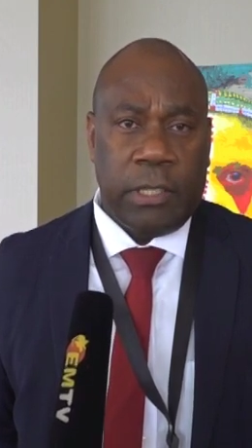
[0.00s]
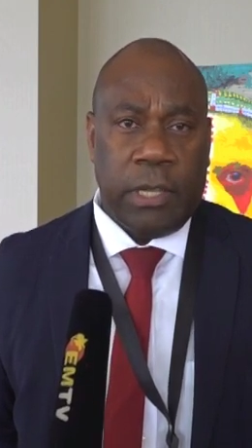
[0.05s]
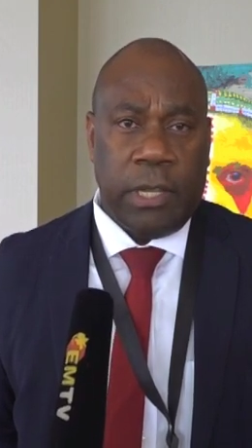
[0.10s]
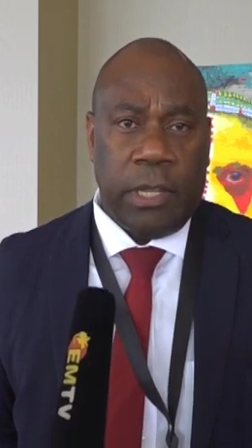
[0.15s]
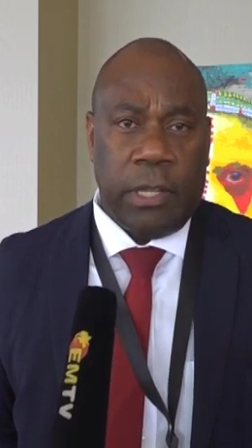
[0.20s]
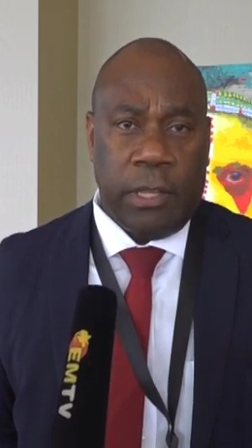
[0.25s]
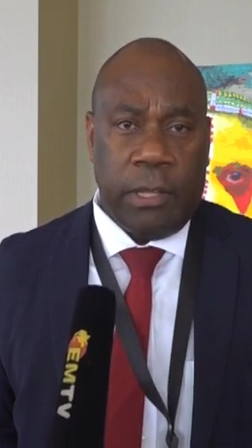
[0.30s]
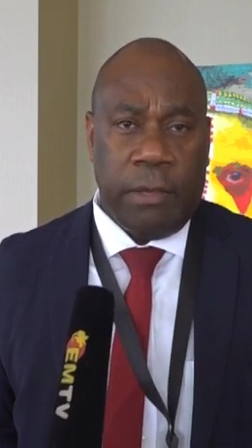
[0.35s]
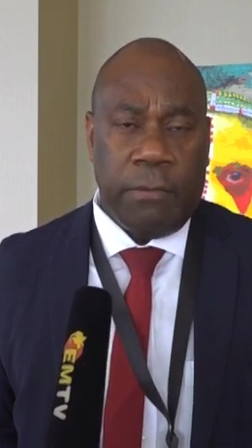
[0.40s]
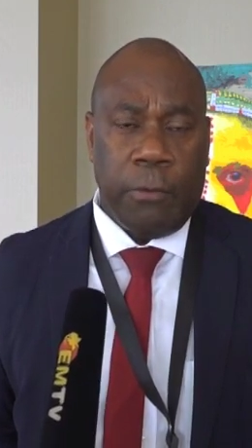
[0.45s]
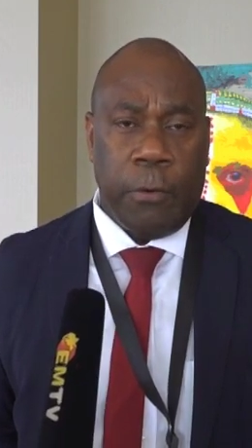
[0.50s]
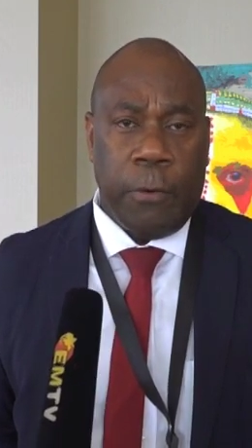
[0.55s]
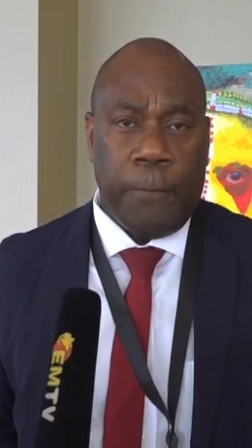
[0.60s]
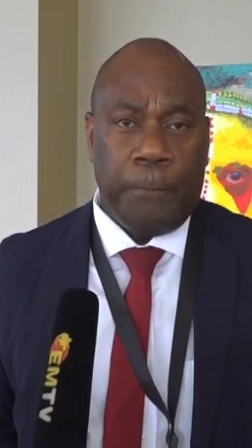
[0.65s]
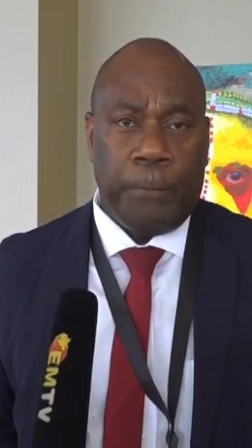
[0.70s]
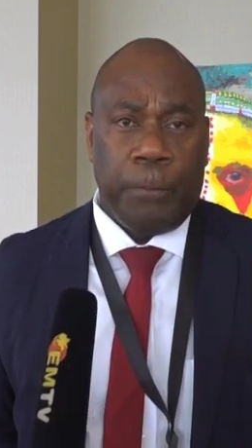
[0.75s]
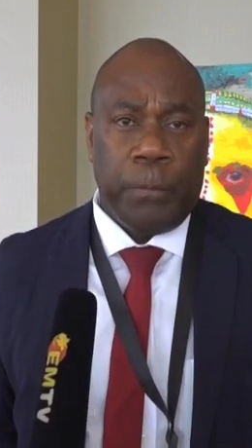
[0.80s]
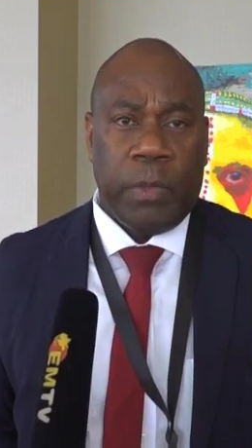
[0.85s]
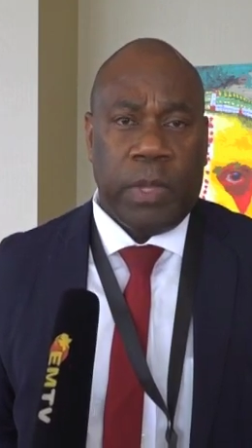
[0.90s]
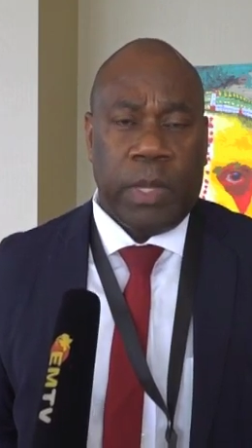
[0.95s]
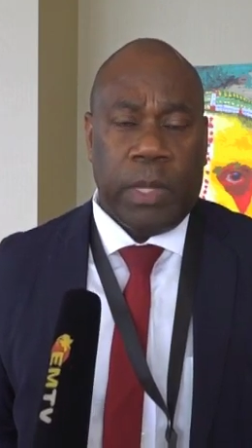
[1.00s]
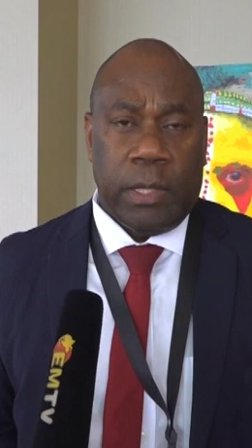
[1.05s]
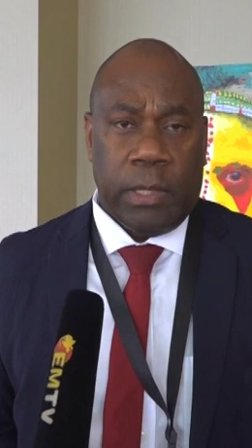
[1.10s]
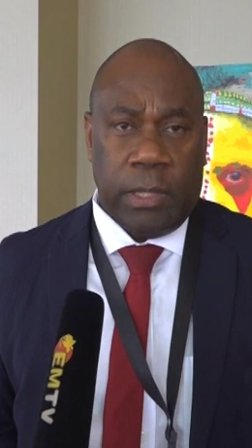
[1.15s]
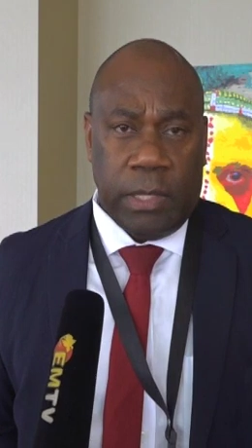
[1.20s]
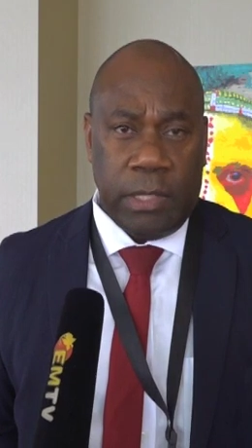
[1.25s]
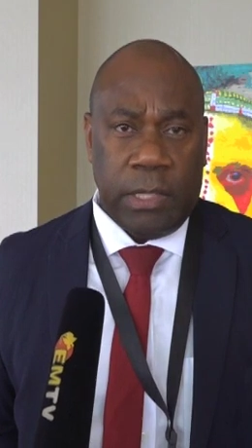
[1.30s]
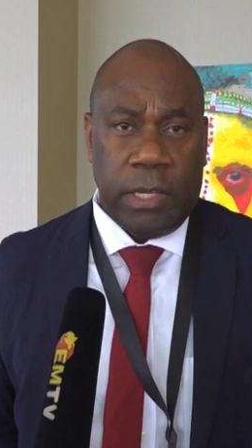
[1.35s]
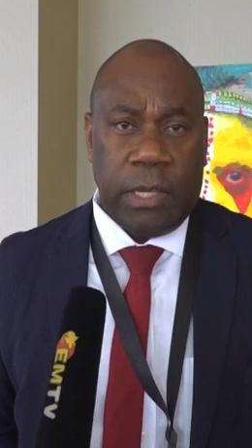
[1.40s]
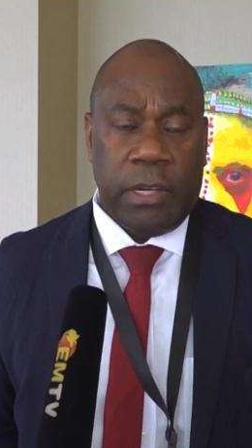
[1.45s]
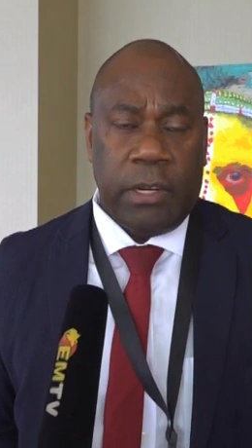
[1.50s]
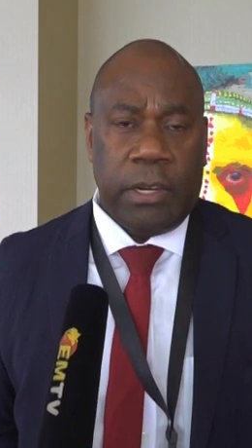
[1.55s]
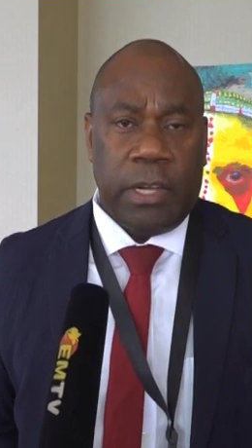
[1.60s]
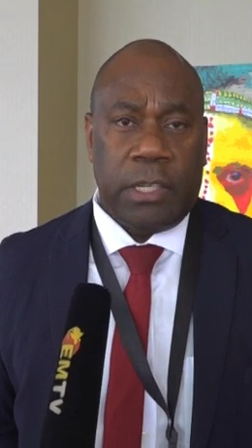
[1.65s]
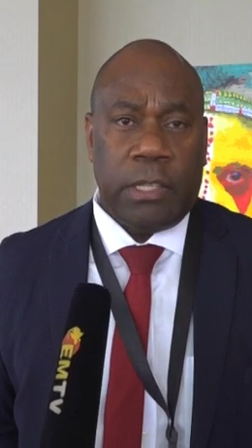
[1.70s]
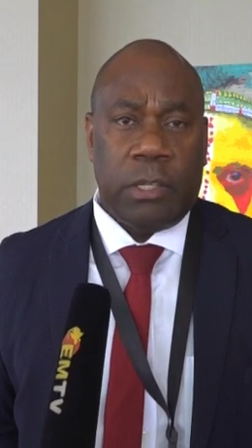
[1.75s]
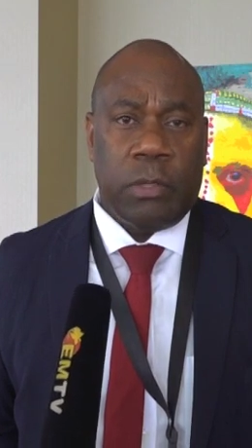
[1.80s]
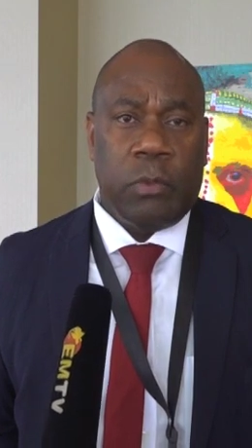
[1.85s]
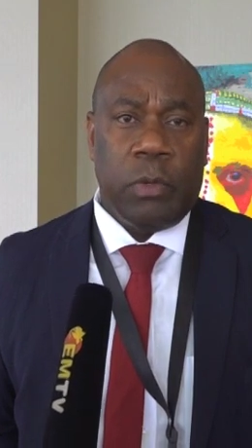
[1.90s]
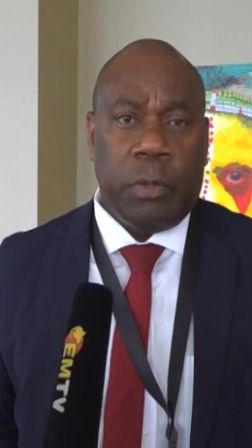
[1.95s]
And therefore, this
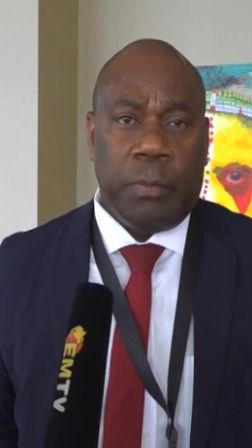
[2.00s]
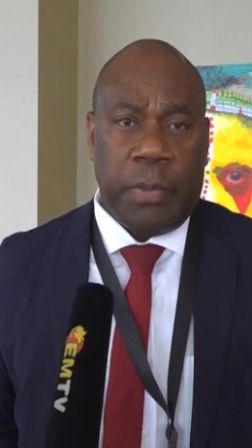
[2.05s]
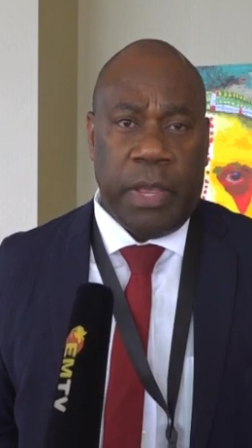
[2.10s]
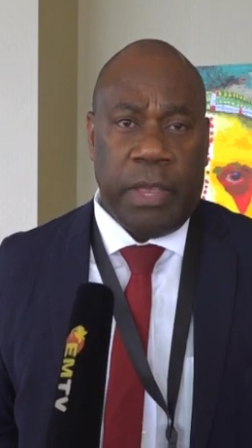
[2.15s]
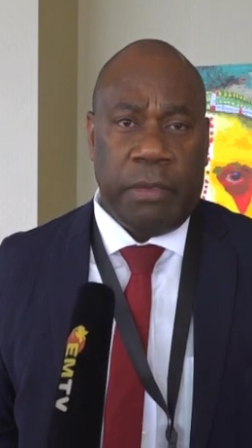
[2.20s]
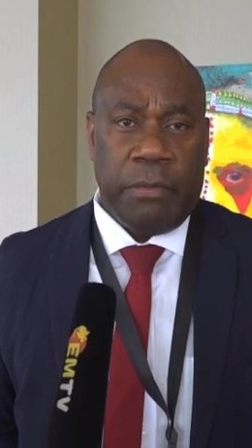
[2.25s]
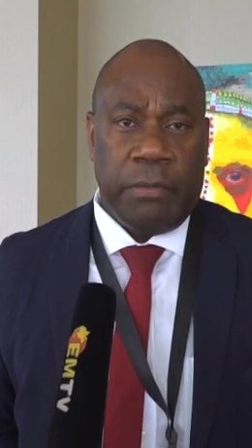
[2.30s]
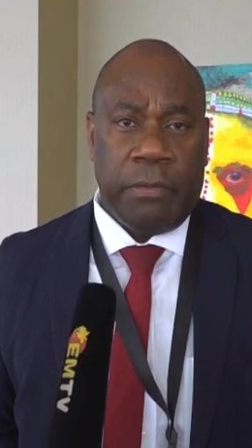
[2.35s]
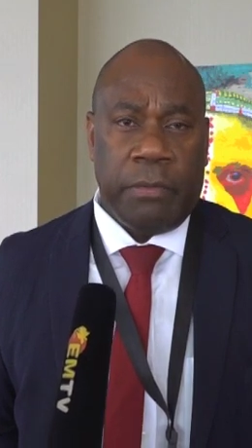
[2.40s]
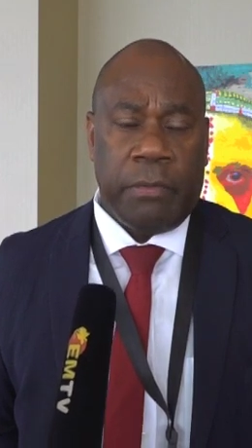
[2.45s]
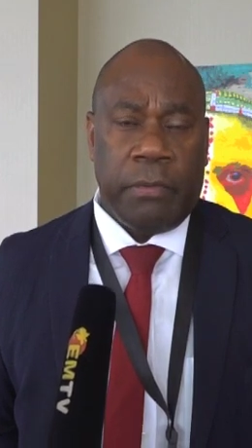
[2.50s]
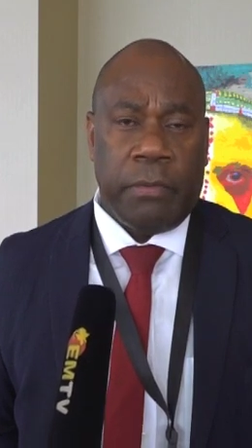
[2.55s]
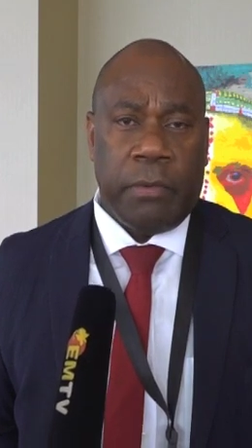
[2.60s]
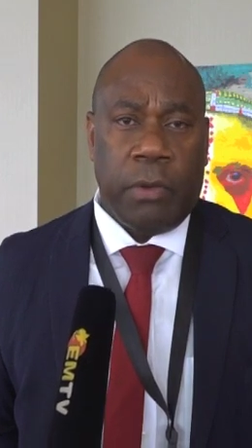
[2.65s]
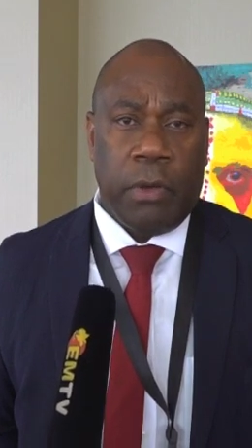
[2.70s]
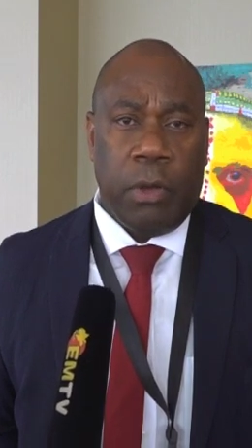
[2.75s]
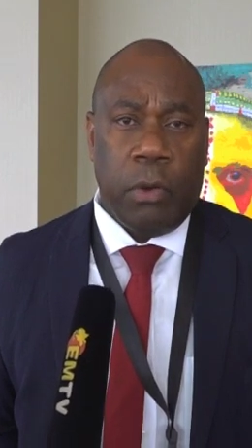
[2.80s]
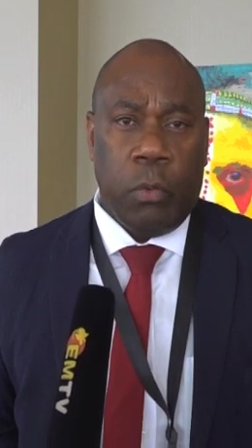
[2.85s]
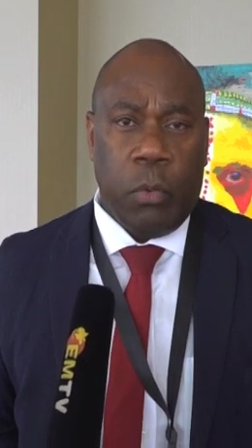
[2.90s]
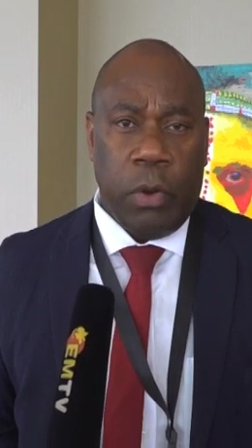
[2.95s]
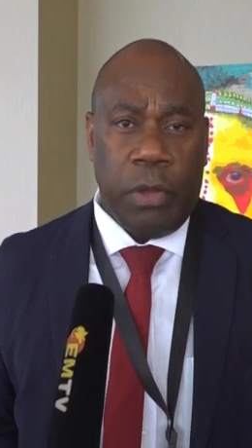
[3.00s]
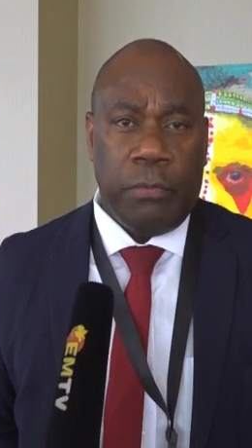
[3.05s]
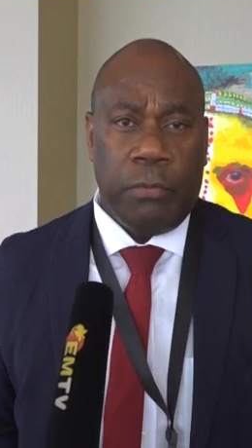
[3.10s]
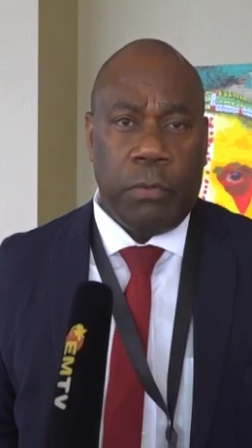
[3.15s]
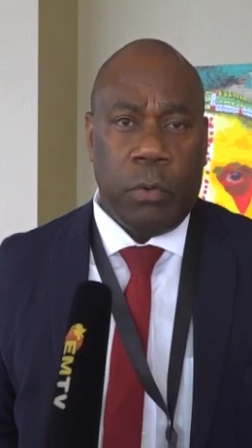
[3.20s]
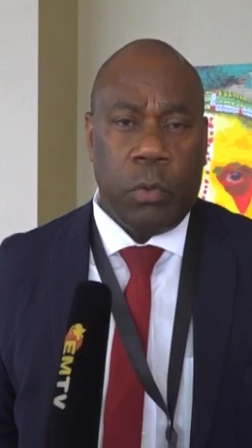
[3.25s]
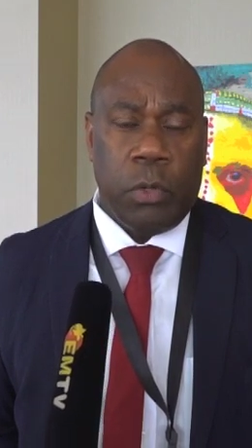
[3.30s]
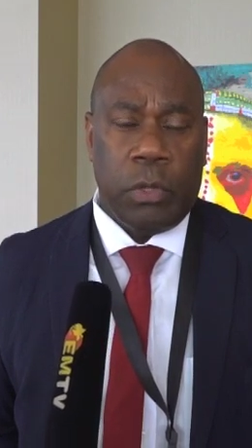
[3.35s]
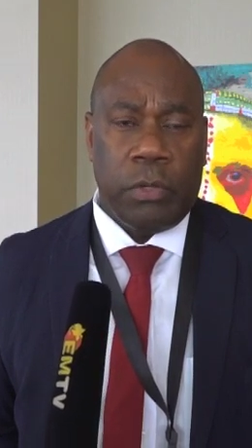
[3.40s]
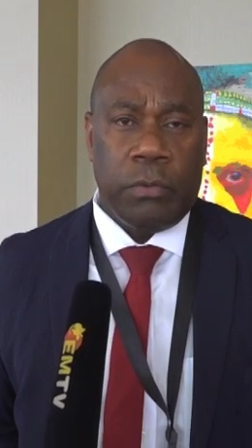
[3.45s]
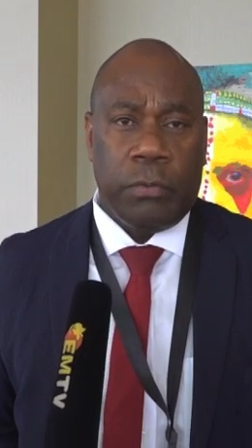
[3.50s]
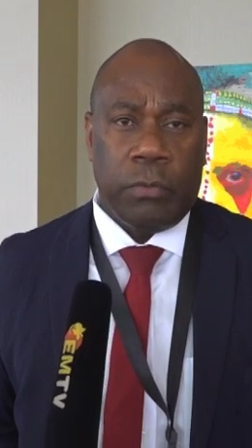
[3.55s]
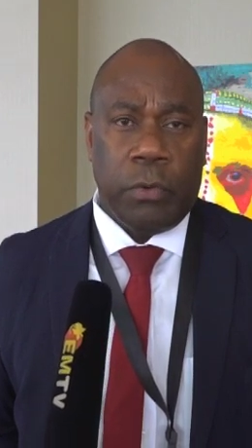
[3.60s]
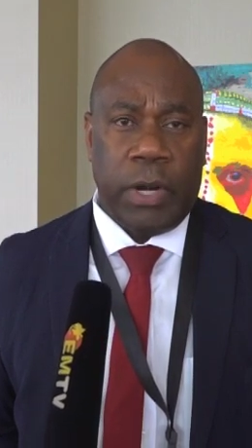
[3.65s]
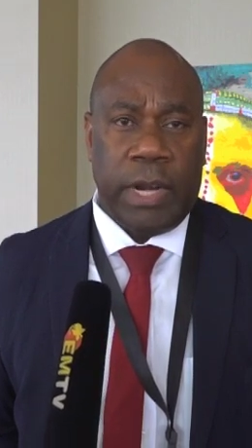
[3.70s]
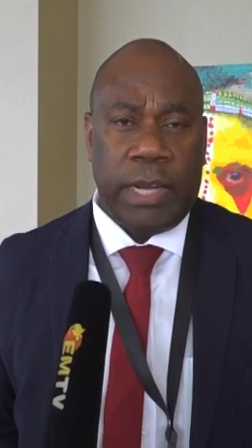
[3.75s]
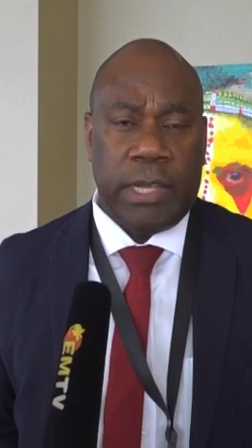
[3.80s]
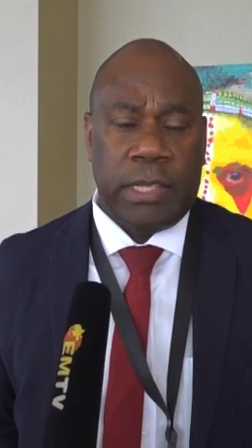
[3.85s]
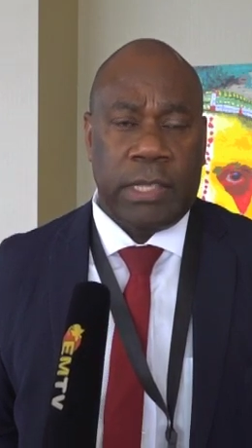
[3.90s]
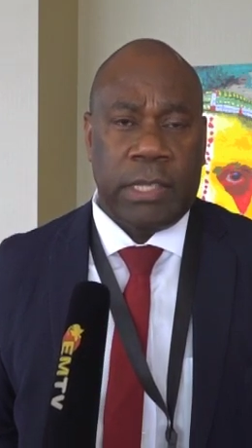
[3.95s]
declaration will pave a way forward
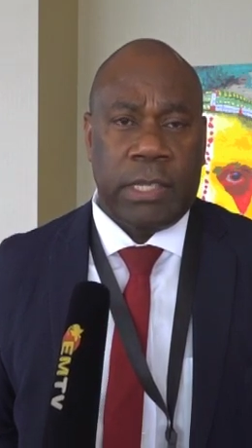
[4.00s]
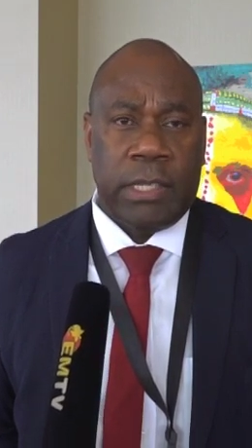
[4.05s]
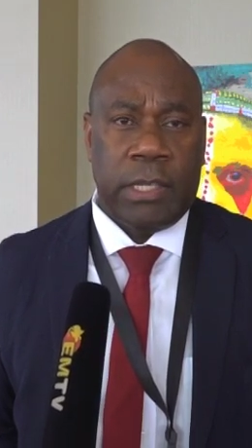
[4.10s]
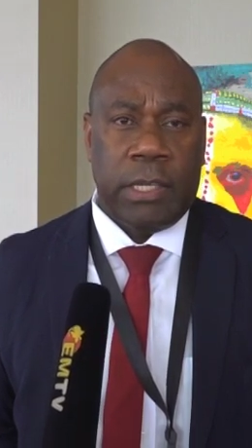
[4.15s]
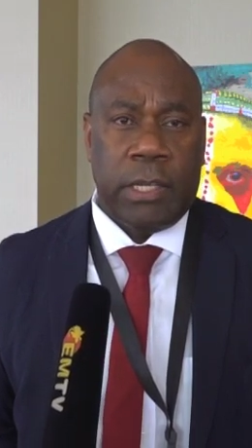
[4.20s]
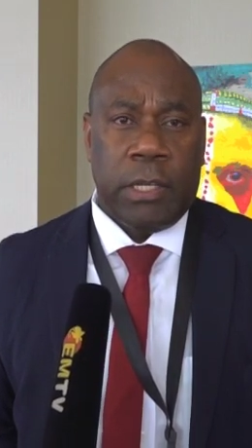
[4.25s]
for us